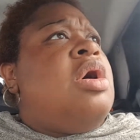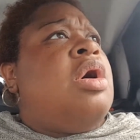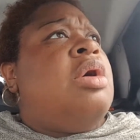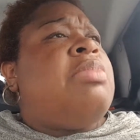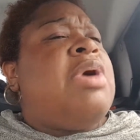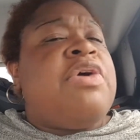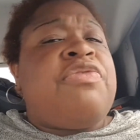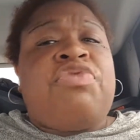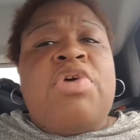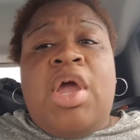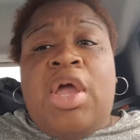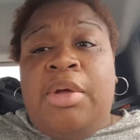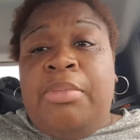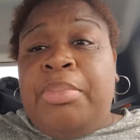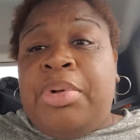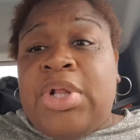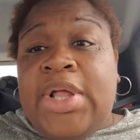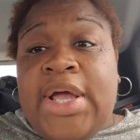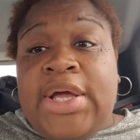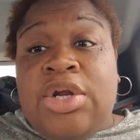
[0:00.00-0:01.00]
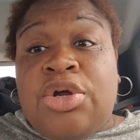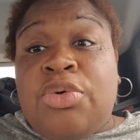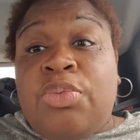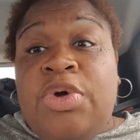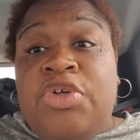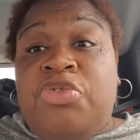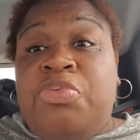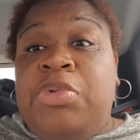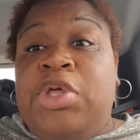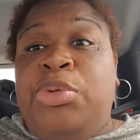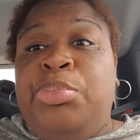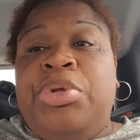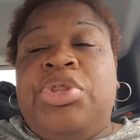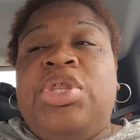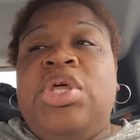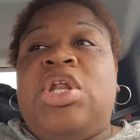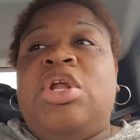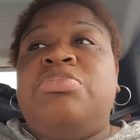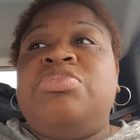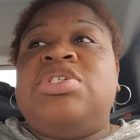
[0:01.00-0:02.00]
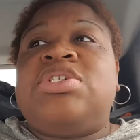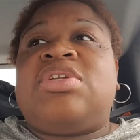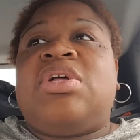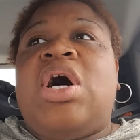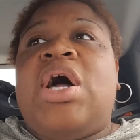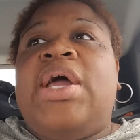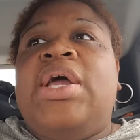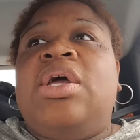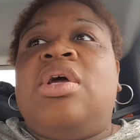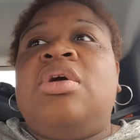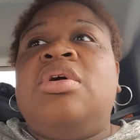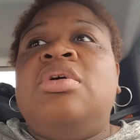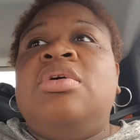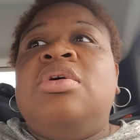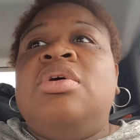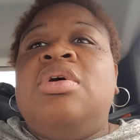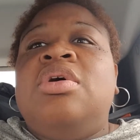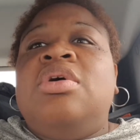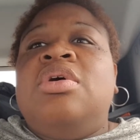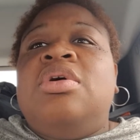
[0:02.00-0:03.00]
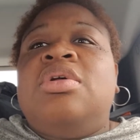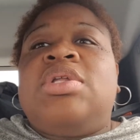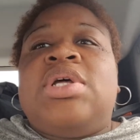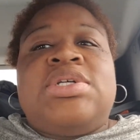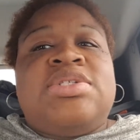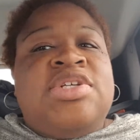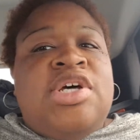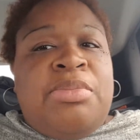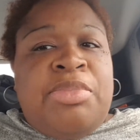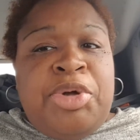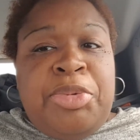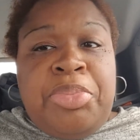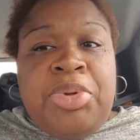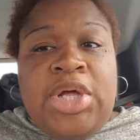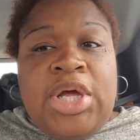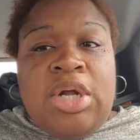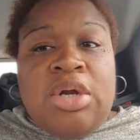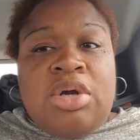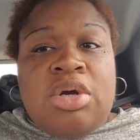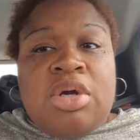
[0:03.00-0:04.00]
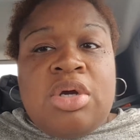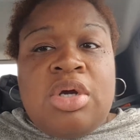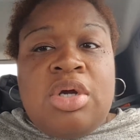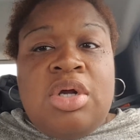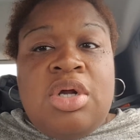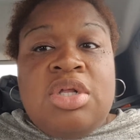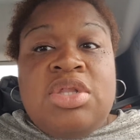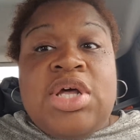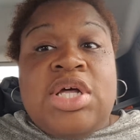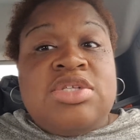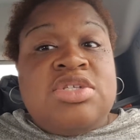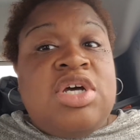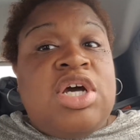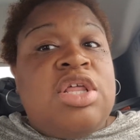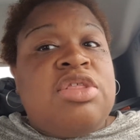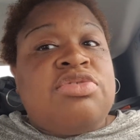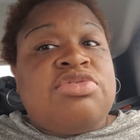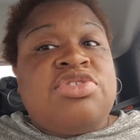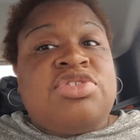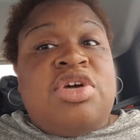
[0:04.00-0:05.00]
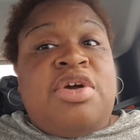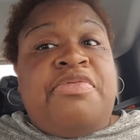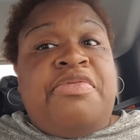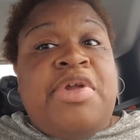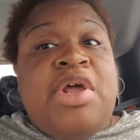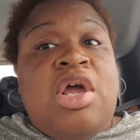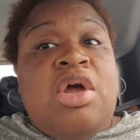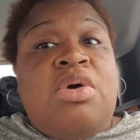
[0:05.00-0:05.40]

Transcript: my freaking planner with me. But then I'm just like, that's not my planner. That's other stuff